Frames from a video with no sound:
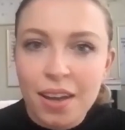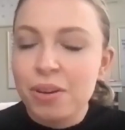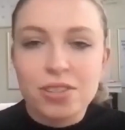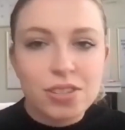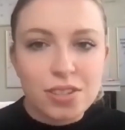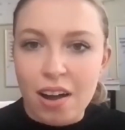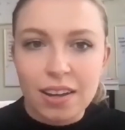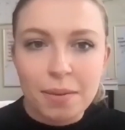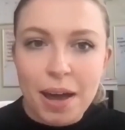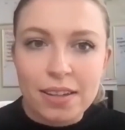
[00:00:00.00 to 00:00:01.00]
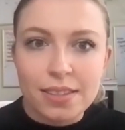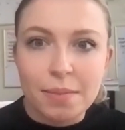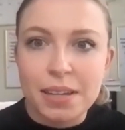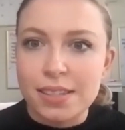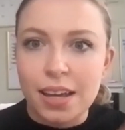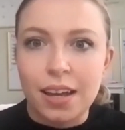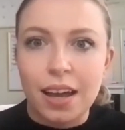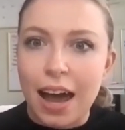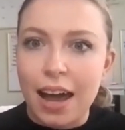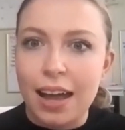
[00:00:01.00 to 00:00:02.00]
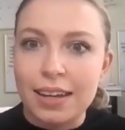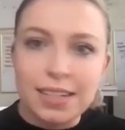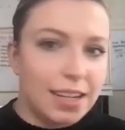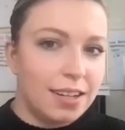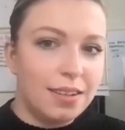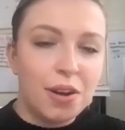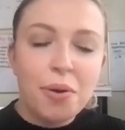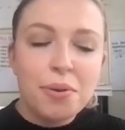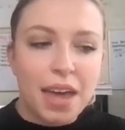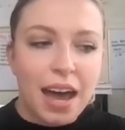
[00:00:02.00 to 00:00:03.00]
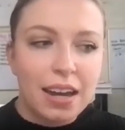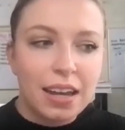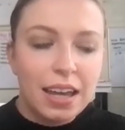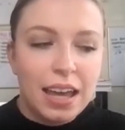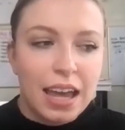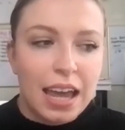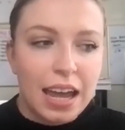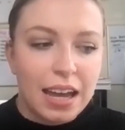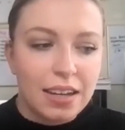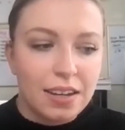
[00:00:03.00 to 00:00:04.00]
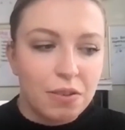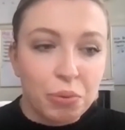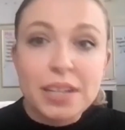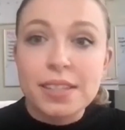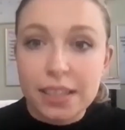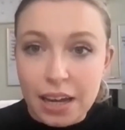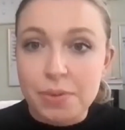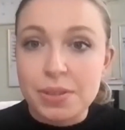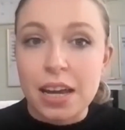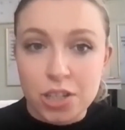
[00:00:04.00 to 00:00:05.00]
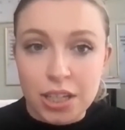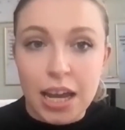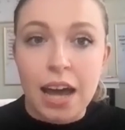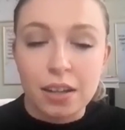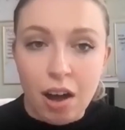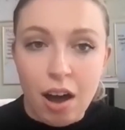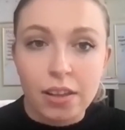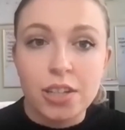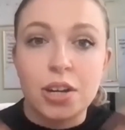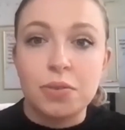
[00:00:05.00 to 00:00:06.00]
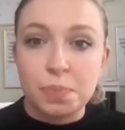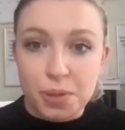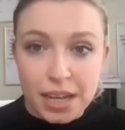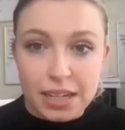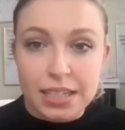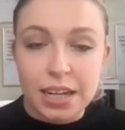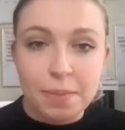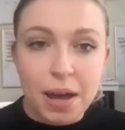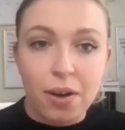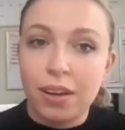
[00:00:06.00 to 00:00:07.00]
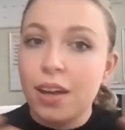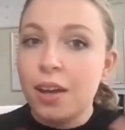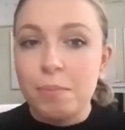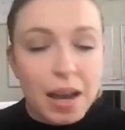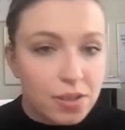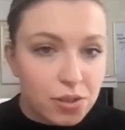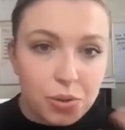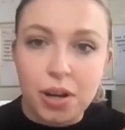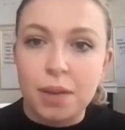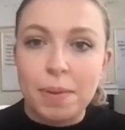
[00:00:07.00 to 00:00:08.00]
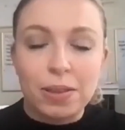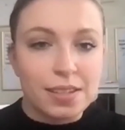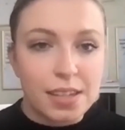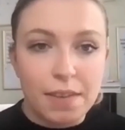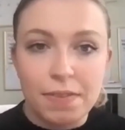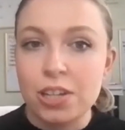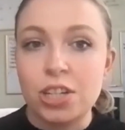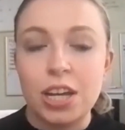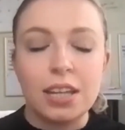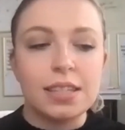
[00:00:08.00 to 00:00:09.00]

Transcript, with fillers: where you're just talking about it and somebody's like, I didn't know that. And recently I was actually at a college, I was presenting about my story about these definitions.